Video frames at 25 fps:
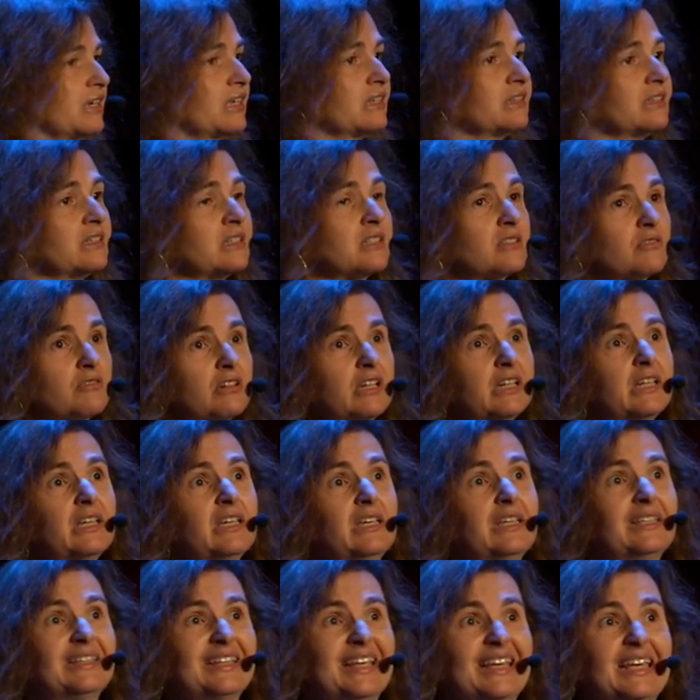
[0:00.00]
And it's
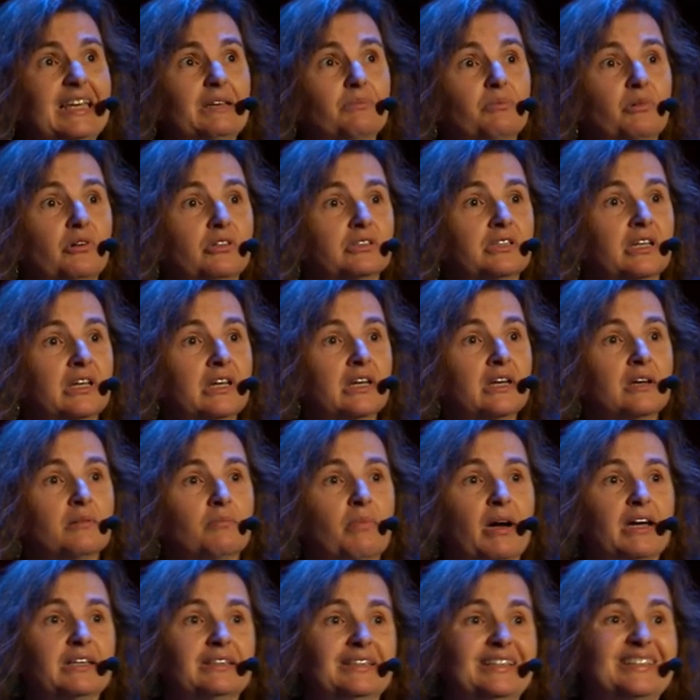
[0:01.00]
really enabled
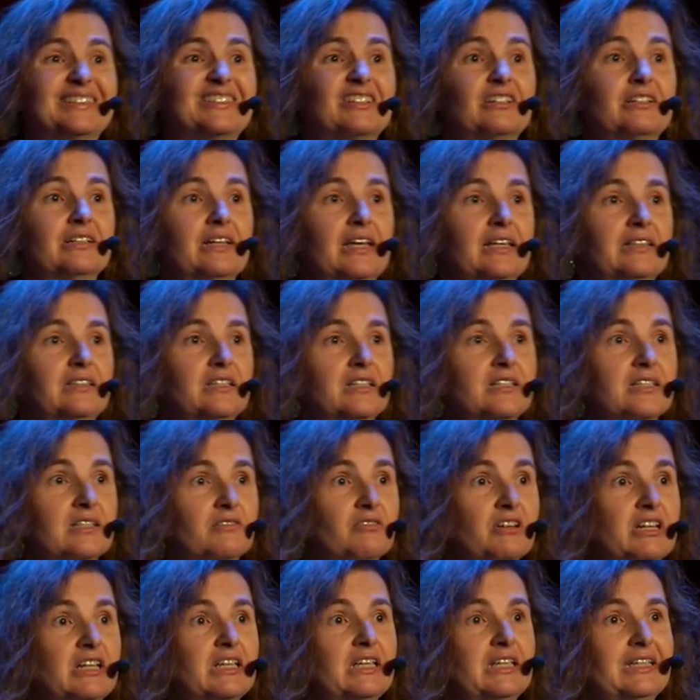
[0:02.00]
by the internet. It's
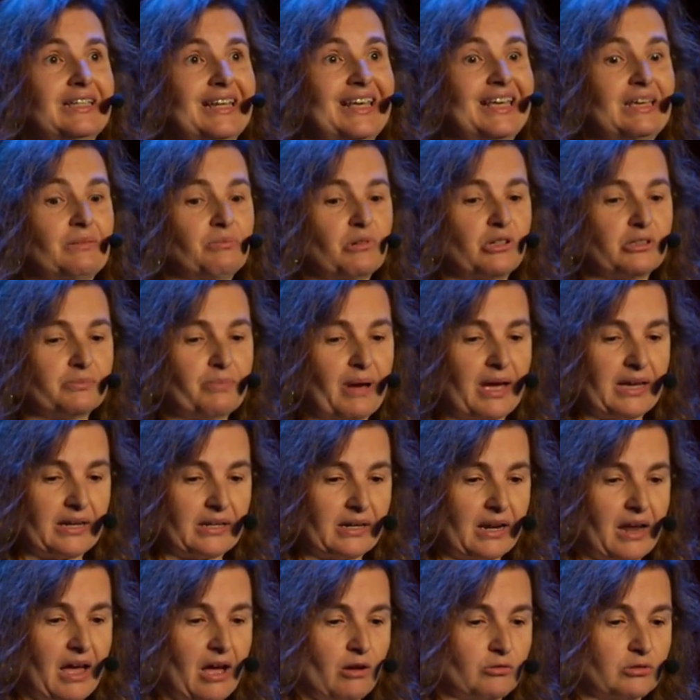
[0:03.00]
really enabled by
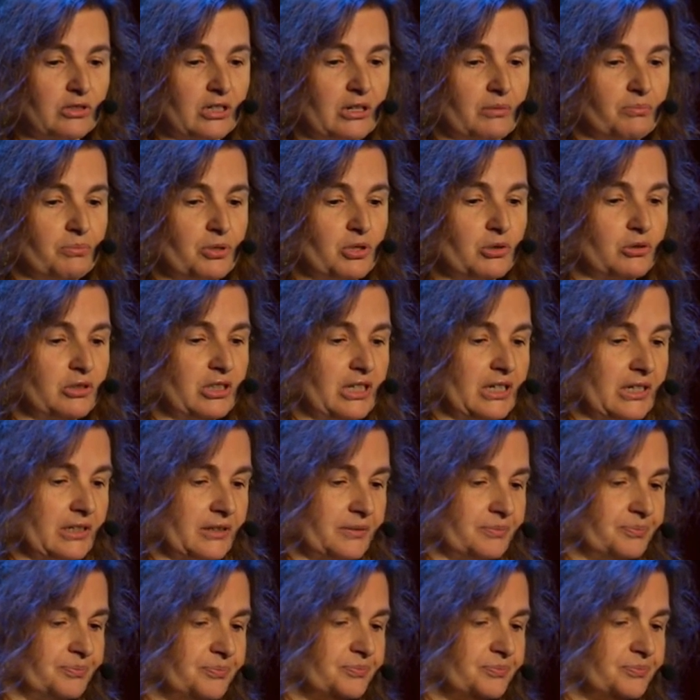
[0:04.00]
cloud computing.